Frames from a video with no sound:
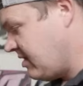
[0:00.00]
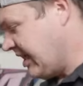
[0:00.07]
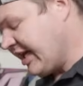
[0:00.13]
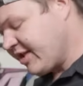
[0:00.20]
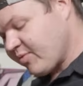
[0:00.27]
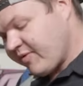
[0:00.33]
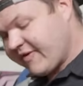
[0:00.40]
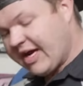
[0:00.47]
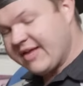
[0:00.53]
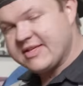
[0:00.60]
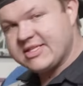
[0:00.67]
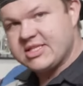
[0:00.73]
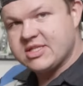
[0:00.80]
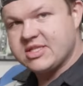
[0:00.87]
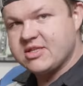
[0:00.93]
Now that we've got
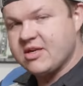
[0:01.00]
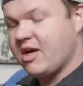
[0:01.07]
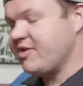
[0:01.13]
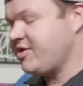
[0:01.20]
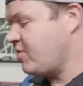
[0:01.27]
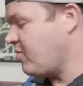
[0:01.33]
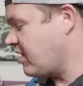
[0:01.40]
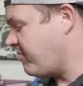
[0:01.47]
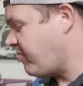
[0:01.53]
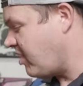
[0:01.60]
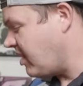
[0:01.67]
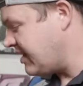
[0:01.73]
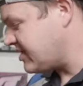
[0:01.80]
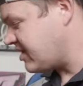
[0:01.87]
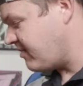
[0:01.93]
this installed, you want to
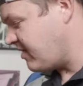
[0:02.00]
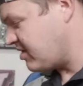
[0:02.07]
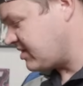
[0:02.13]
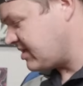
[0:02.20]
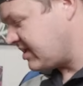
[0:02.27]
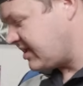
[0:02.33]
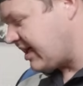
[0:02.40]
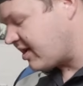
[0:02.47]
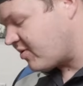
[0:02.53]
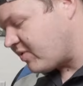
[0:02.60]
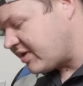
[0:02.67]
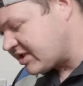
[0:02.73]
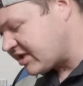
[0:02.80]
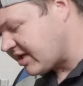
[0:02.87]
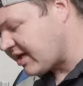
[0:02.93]
pull out some of your synthetic
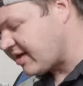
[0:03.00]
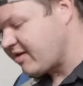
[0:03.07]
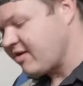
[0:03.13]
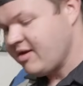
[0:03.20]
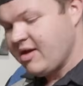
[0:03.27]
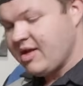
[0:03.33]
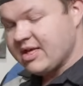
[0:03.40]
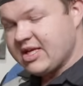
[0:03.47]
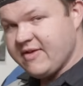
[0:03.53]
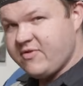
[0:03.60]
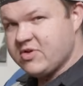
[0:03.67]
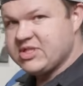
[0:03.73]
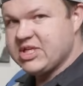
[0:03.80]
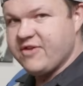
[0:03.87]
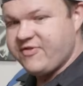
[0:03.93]
winch line. Give
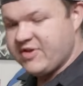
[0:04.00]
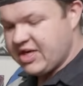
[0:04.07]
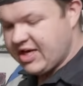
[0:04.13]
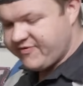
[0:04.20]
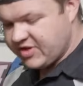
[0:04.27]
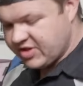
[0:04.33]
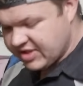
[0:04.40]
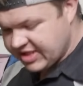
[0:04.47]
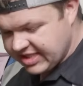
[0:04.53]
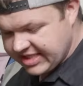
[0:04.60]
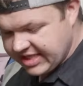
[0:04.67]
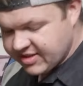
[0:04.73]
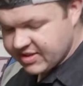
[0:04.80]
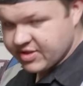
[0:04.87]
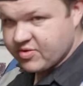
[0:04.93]
yourself enough that you can get
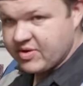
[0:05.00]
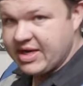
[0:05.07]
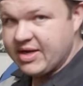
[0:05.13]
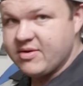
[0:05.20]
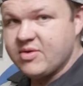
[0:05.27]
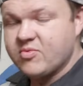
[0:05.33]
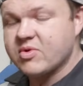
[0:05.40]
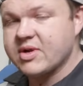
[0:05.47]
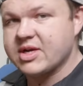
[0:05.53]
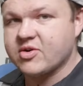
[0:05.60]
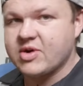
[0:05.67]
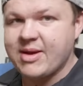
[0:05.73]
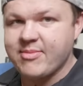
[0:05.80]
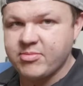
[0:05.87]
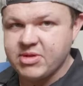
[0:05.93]
down to the ground. We're going to
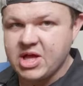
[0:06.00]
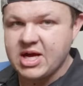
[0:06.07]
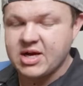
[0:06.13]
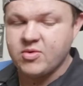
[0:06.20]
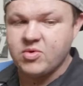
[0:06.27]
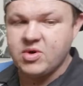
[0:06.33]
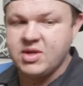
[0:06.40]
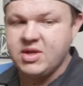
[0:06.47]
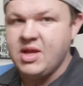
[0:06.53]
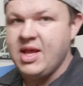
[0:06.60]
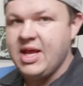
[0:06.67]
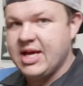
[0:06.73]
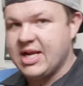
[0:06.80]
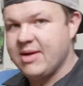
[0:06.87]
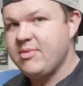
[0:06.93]
grab a block of wood,
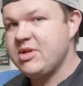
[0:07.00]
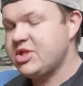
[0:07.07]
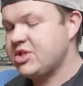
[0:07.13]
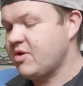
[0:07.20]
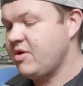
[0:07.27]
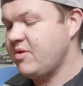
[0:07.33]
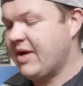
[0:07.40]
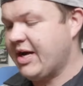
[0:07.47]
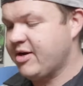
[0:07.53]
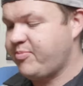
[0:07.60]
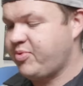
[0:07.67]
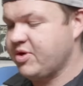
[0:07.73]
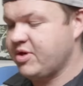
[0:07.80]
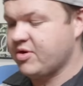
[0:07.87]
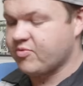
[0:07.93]
and I'm going to show you how to
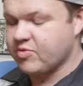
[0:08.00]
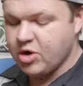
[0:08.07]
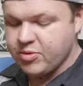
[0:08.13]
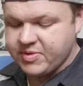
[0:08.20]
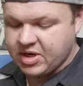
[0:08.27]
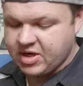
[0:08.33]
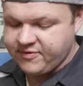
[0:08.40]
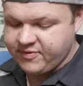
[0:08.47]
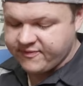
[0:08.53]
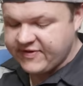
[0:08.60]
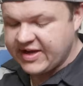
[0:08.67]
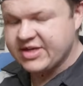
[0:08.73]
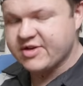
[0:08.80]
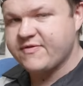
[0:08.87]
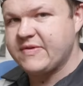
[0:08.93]
put your rope guard from
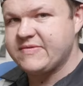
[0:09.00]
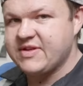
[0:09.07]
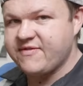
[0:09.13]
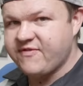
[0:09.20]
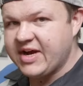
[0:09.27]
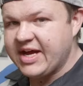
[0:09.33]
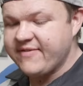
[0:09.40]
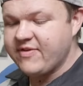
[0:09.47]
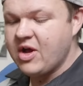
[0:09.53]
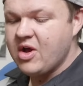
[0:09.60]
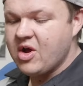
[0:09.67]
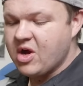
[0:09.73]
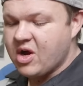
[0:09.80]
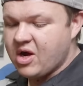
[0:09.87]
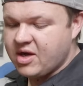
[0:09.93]
Factor 55
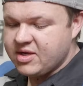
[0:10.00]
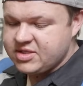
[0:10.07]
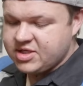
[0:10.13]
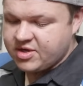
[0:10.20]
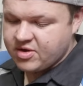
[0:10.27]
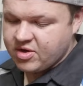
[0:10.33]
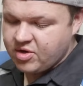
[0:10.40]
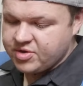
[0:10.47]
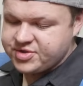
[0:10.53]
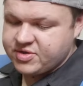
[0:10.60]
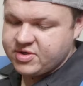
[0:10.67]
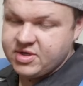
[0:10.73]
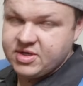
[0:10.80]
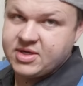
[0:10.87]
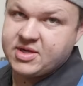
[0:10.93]
onto your
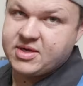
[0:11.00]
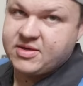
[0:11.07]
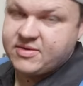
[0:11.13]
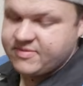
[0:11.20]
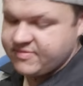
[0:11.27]
Ultra hook.